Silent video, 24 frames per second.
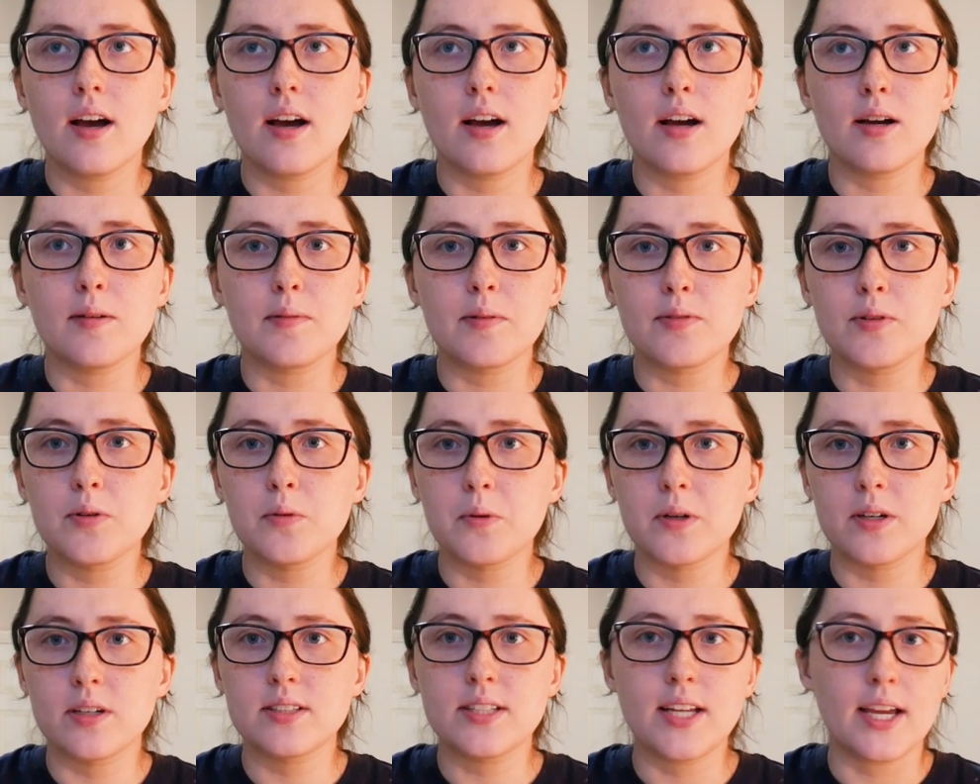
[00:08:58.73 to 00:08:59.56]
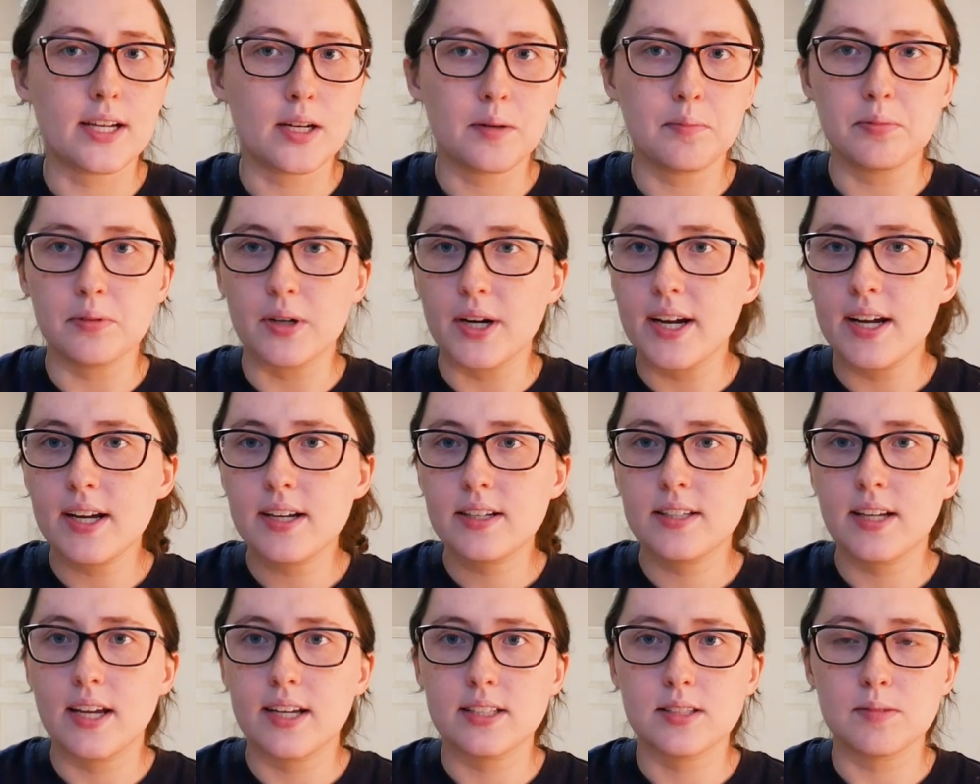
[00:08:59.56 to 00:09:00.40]
Um, if you want to take a
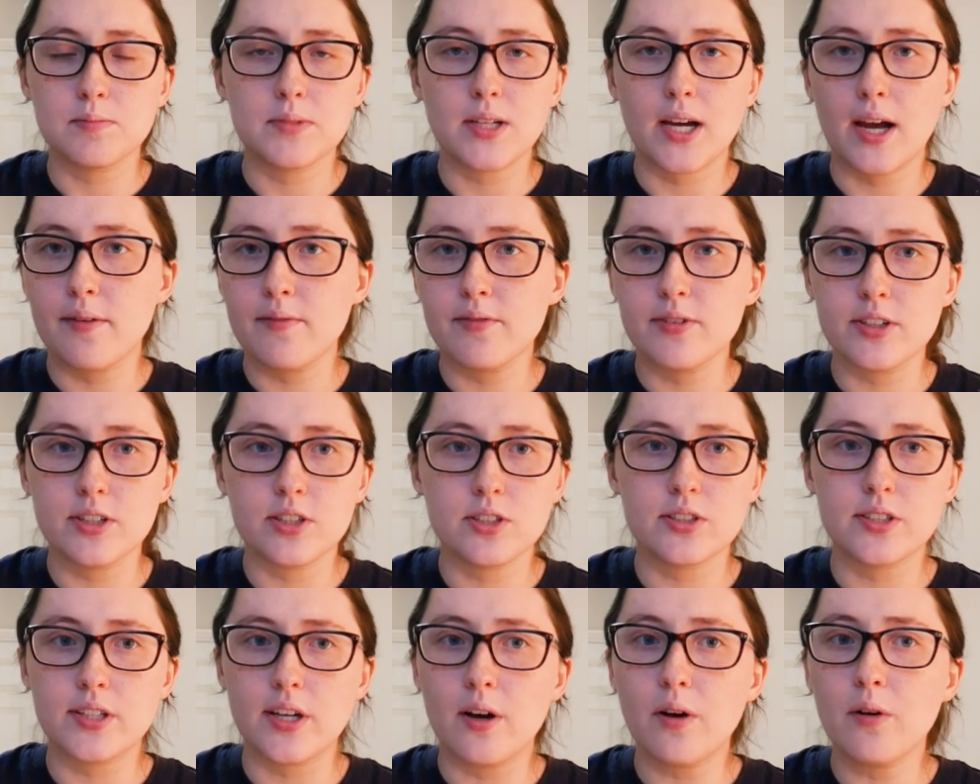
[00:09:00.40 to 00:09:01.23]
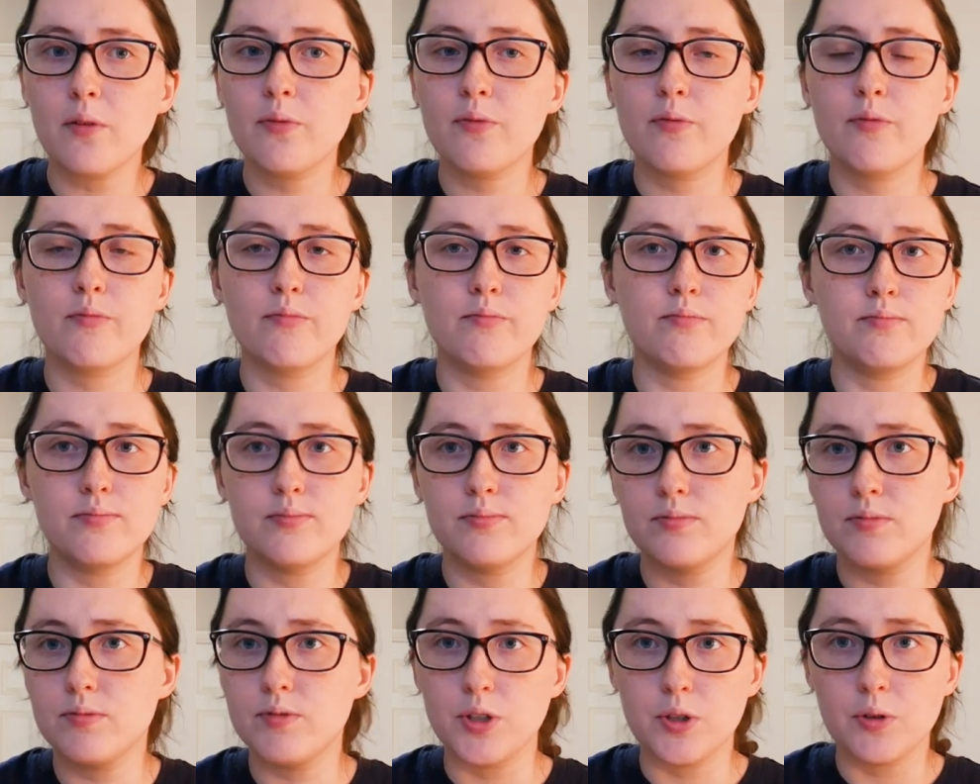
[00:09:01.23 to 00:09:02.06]
break, take some time for yourself,
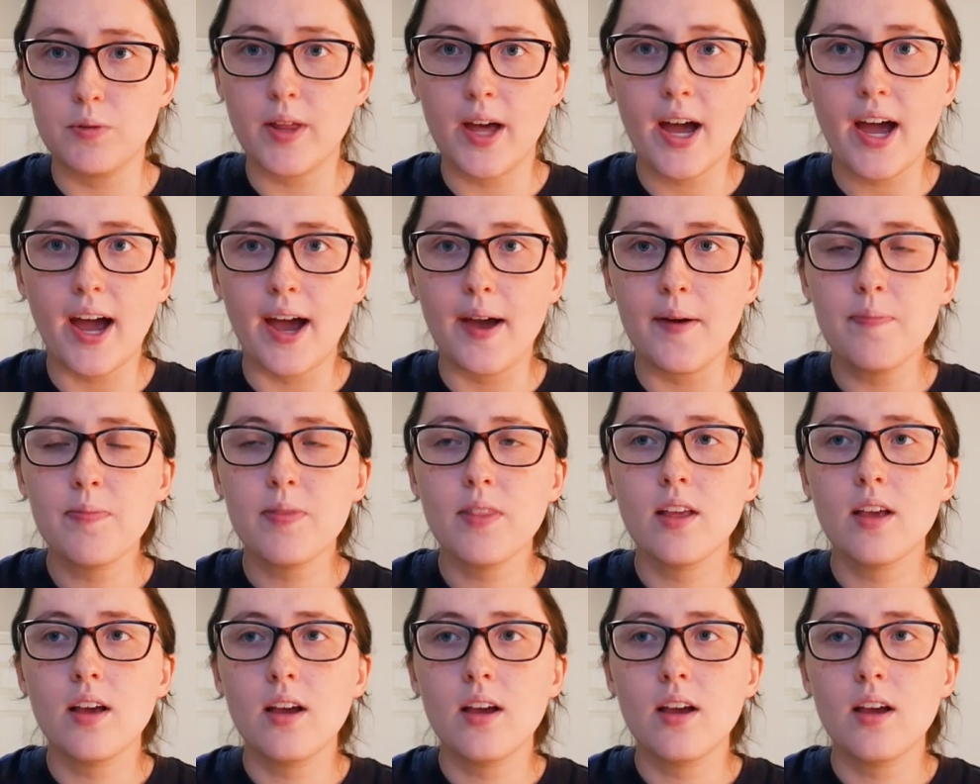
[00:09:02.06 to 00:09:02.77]
do that.